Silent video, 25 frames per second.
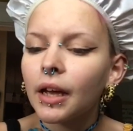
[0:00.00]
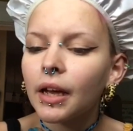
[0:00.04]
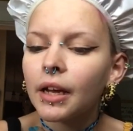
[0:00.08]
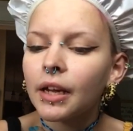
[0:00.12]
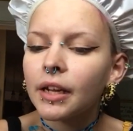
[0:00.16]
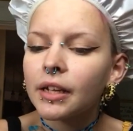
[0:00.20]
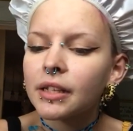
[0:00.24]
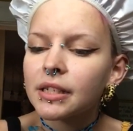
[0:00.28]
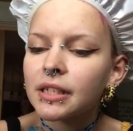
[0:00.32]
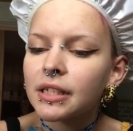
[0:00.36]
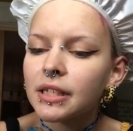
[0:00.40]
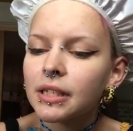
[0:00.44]

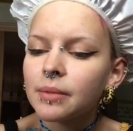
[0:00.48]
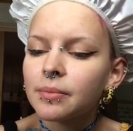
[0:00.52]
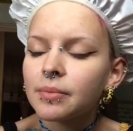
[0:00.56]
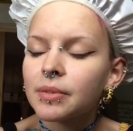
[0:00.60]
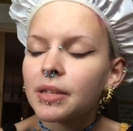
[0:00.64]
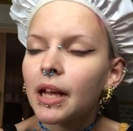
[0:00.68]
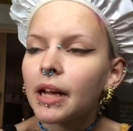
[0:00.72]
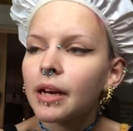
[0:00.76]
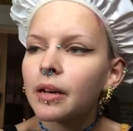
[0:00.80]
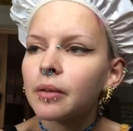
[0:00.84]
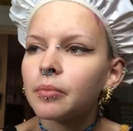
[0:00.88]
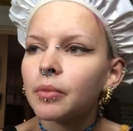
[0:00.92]
It seems
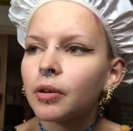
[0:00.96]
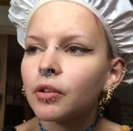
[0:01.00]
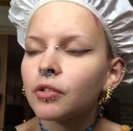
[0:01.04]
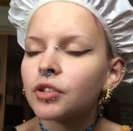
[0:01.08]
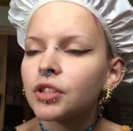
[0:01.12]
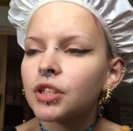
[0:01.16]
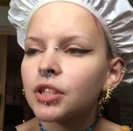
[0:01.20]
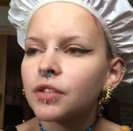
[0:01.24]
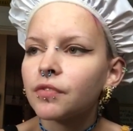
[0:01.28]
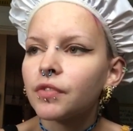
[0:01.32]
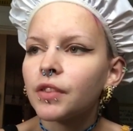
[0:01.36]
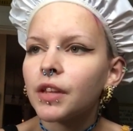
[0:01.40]
that in
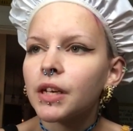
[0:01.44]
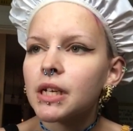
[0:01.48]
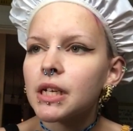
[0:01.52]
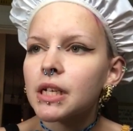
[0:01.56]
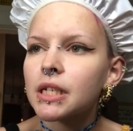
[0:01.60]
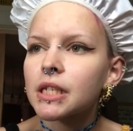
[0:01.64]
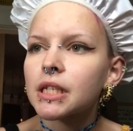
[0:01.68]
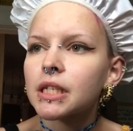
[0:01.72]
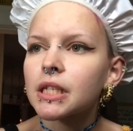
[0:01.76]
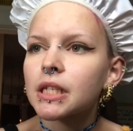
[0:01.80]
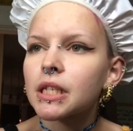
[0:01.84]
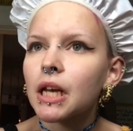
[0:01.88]
most of
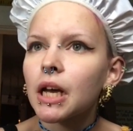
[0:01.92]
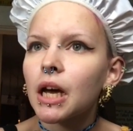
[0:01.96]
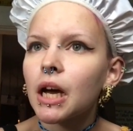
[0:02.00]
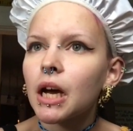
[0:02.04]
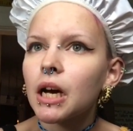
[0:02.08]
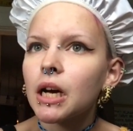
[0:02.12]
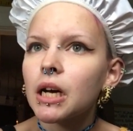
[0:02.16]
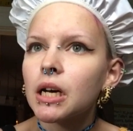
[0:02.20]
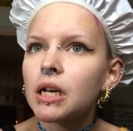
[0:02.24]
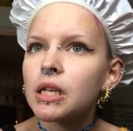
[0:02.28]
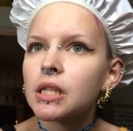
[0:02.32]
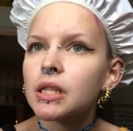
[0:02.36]
this,
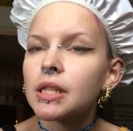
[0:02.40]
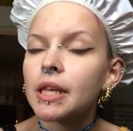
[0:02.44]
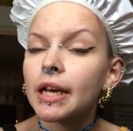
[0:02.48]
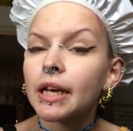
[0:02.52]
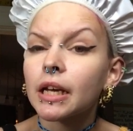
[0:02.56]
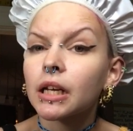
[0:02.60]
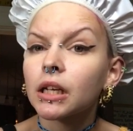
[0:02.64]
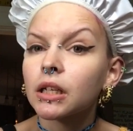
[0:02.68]
they